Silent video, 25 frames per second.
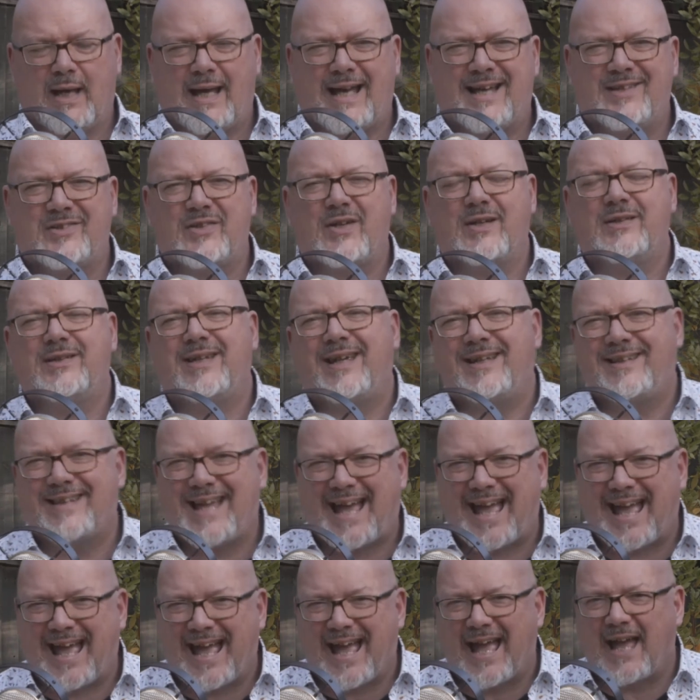As I take
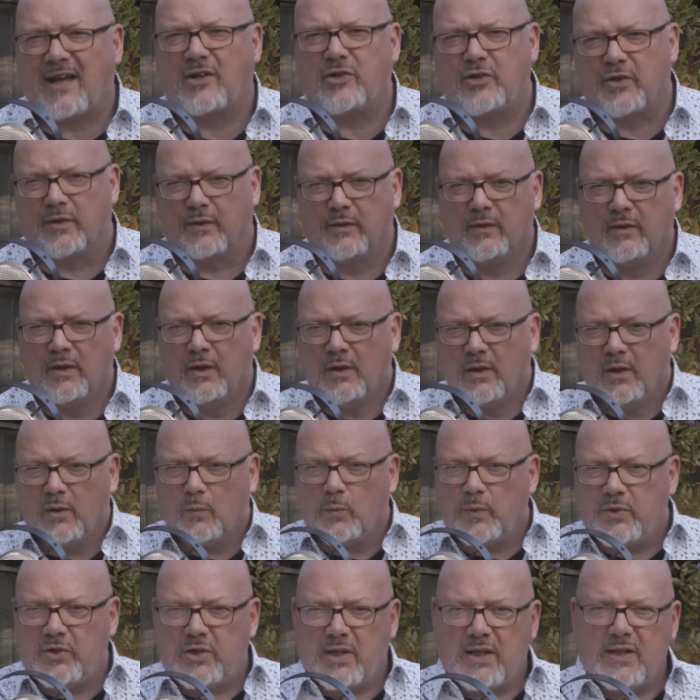that action,
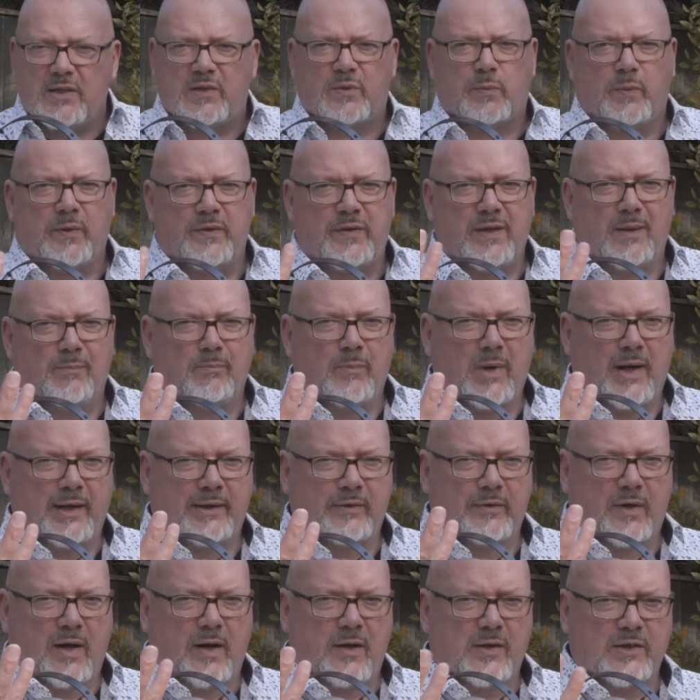which is within my
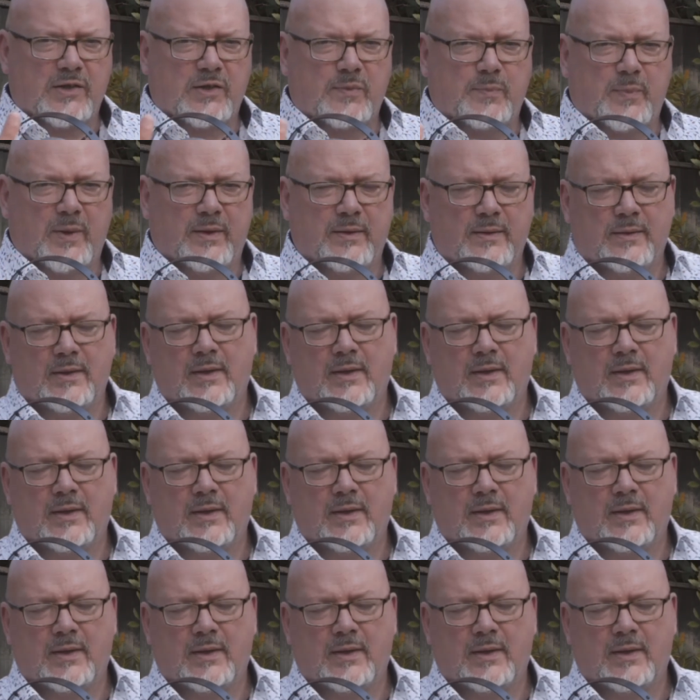grasp,